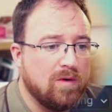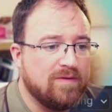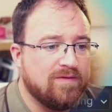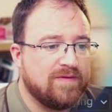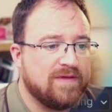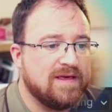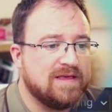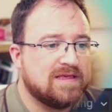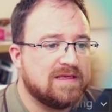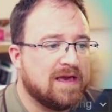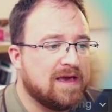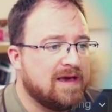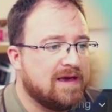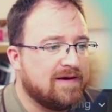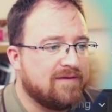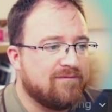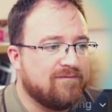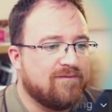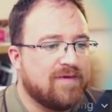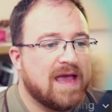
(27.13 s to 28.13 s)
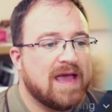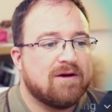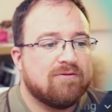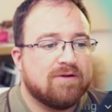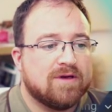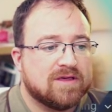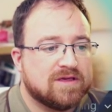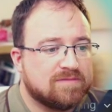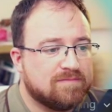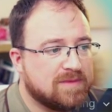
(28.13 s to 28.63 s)
of these
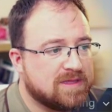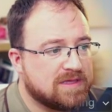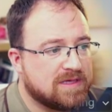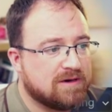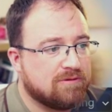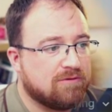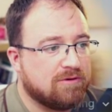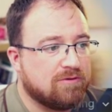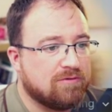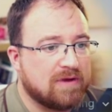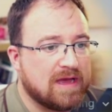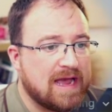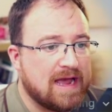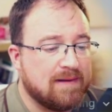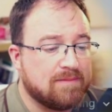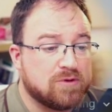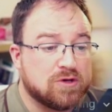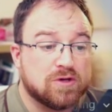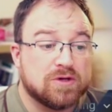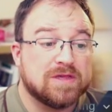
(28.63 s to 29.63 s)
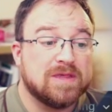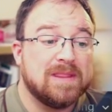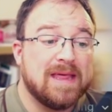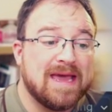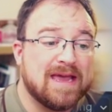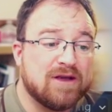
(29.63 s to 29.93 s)
various material captures and they're